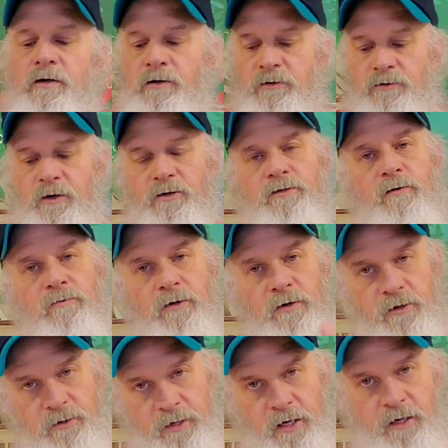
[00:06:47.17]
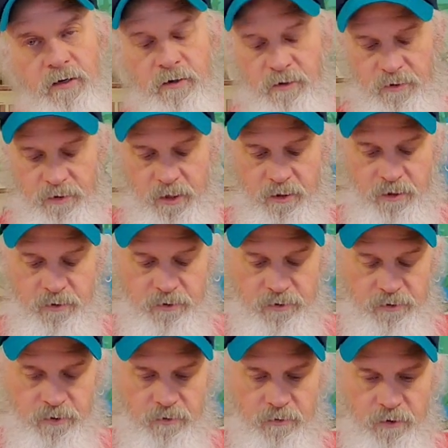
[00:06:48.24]
So that's something to take into
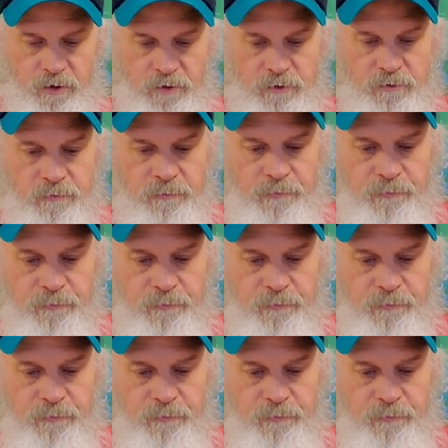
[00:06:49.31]
consideration.